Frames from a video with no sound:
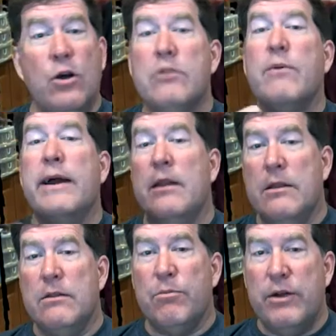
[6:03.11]
directly
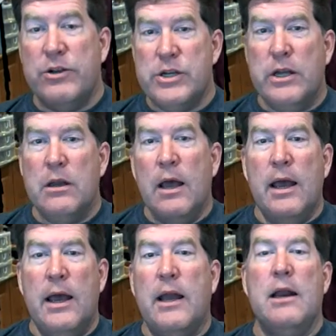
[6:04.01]
at the spreadsheet
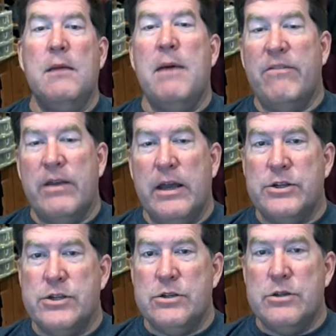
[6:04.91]
and any
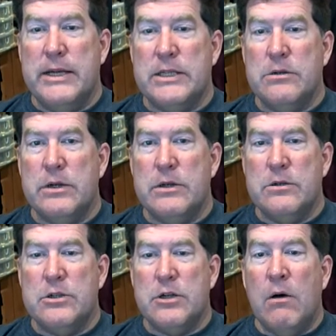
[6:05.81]
modifications you made to it.
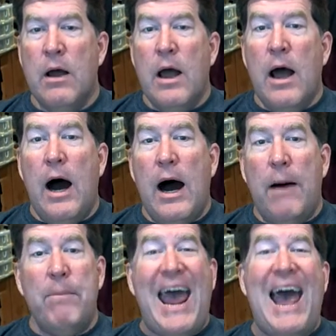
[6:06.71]
So
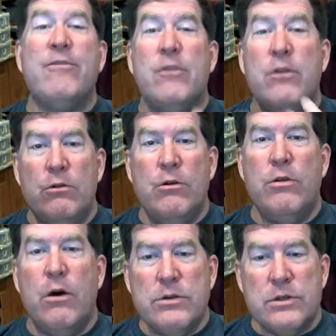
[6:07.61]
after you do
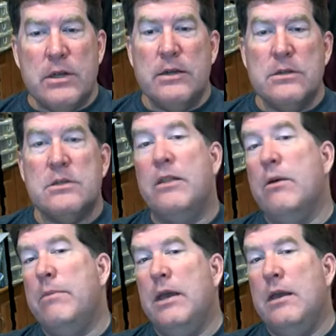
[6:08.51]
those things, then
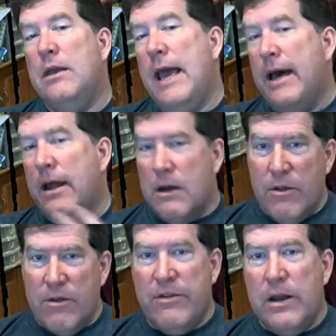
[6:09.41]
there'll be yet
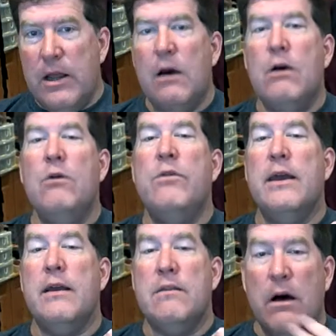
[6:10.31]
another video
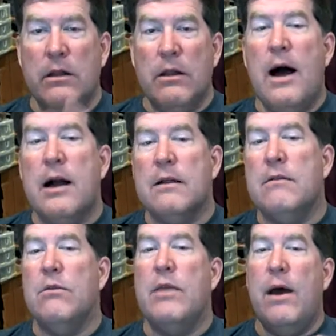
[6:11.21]
that gets
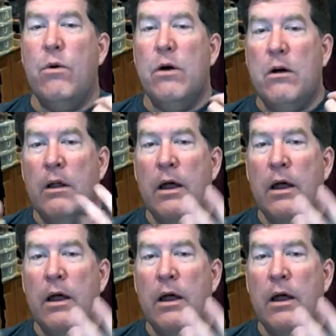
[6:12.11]
unlocked that will